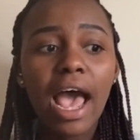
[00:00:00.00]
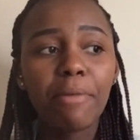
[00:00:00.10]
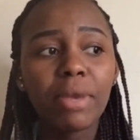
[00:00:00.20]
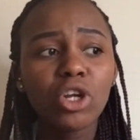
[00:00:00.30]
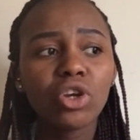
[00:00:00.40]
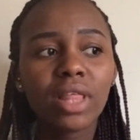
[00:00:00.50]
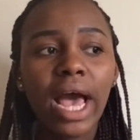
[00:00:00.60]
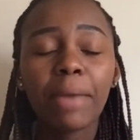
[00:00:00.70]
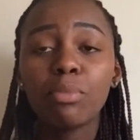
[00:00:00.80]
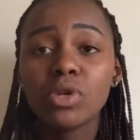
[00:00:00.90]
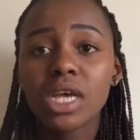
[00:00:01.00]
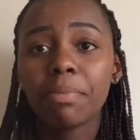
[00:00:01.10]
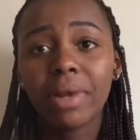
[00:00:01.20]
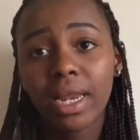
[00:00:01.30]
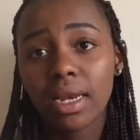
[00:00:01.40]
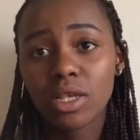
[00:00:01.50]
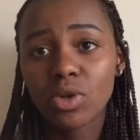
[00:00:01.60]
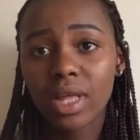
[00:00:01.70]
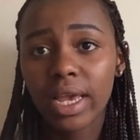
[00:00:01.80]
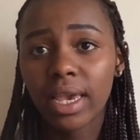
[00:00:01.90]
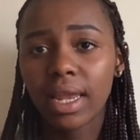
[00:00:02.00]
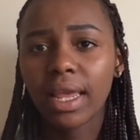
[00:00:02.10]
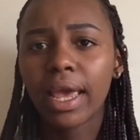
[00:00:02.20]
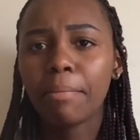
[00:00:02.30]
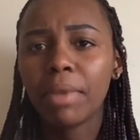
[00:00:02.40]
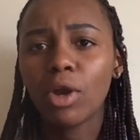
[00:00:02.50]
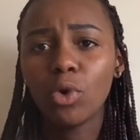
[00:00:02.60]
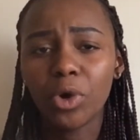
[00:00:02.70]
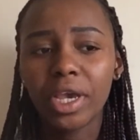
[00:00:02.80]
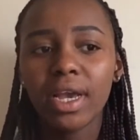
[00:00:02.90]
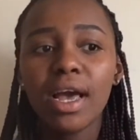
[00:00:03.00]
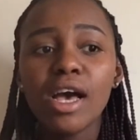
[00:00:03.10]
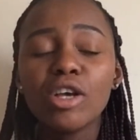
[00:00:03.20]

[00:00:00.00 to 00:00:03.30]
I make sure that I put a playlist so that it can get me going.